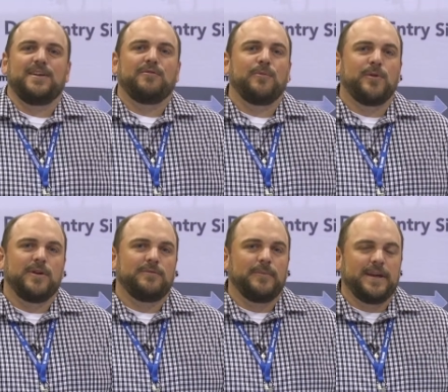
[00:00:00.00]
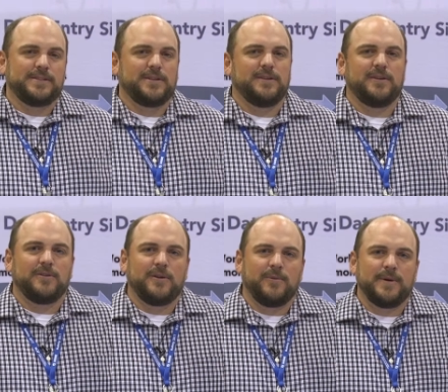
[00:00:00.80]
For more information, you can
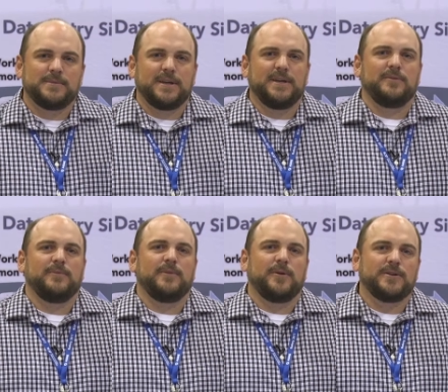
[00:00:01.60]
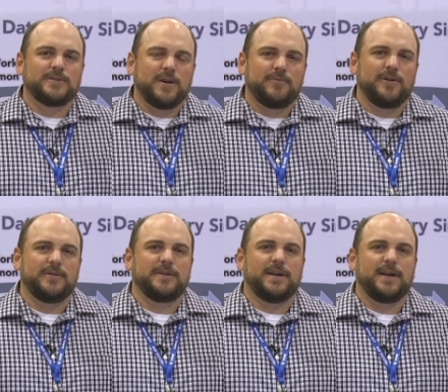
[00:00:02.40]
go to our website,
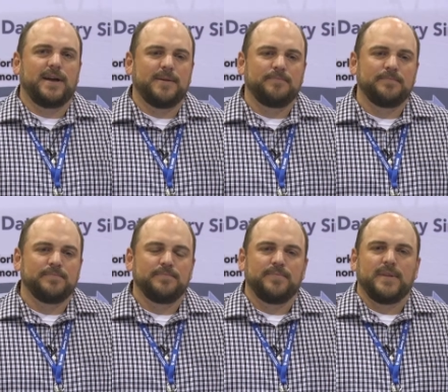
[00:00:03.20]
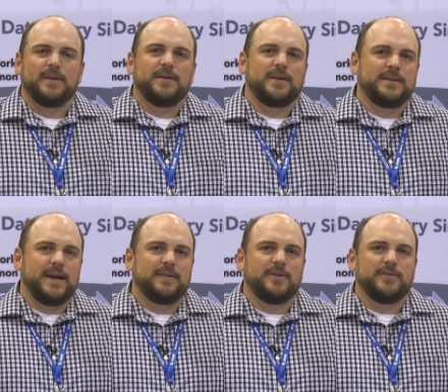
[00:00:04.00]
remarksoftware.com. You can
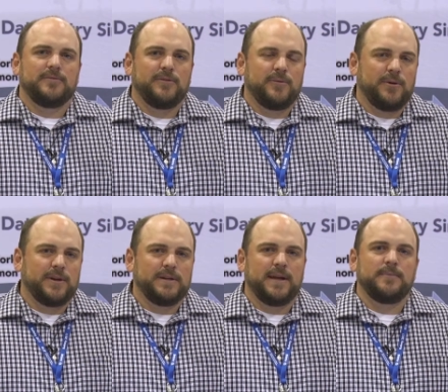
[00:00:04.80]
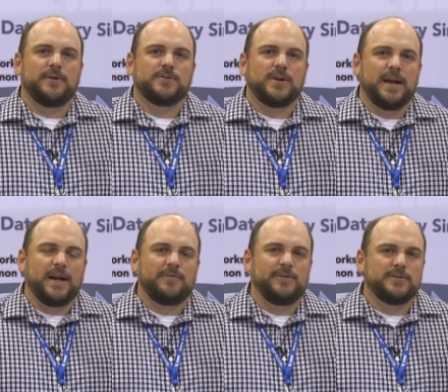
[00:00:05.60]
download a free working demo to try it
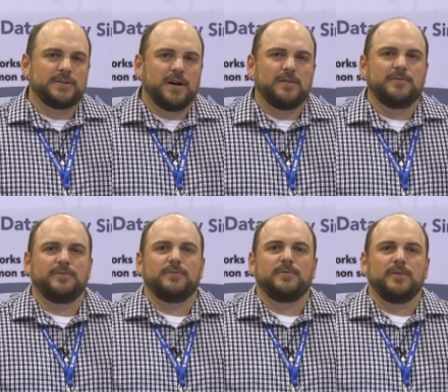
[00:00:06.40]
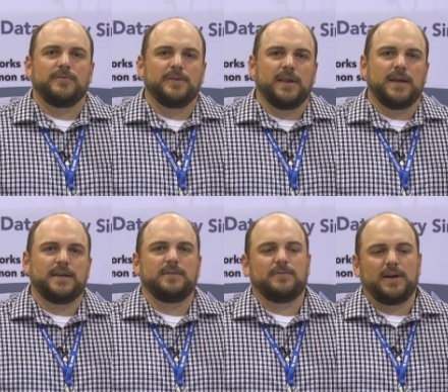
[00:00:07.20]
out for yourself, or if you'd
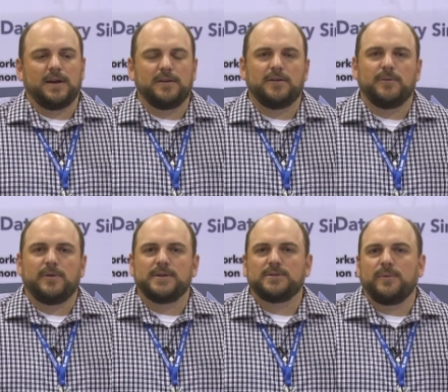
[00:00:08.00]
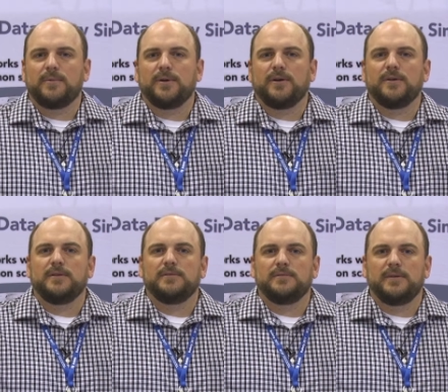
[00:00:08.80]
like, uh, you can request a
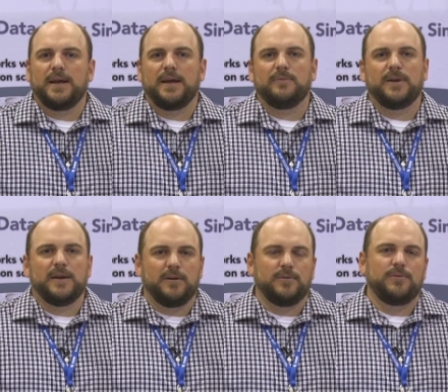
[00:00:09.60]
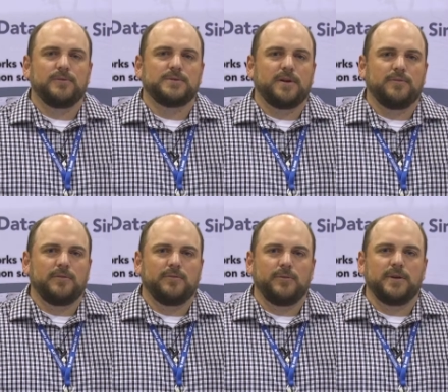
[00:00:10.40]
webinar and we can go through the software
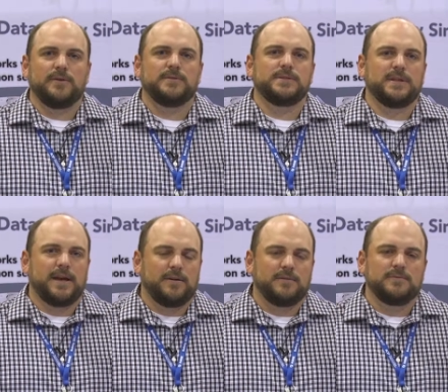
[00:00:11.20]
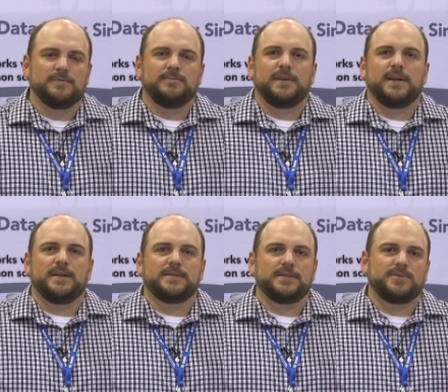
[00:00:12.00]
for you and see how it
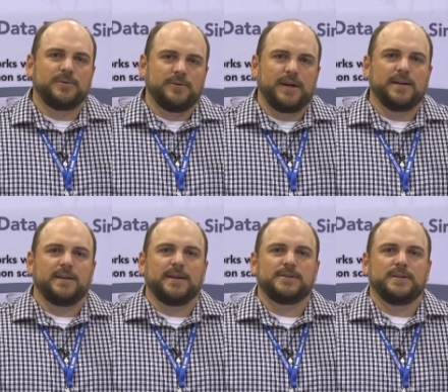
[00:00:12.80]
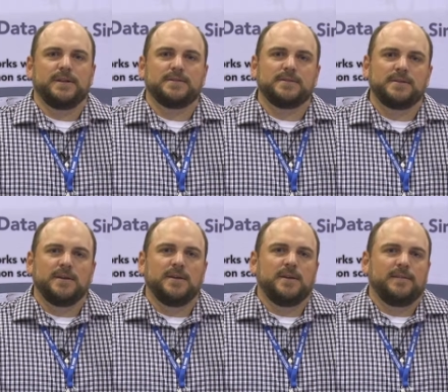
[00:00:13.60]
can assist with your data collection needs.
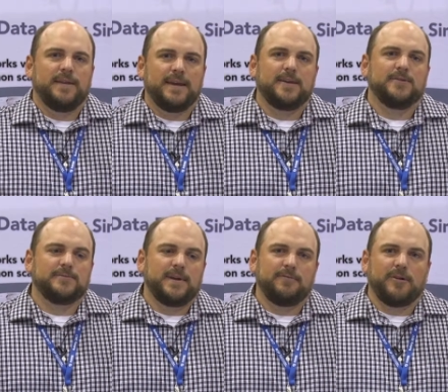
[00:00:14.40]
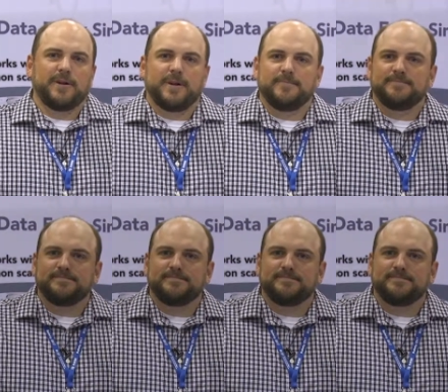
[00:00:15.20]
Thank you, have a great day.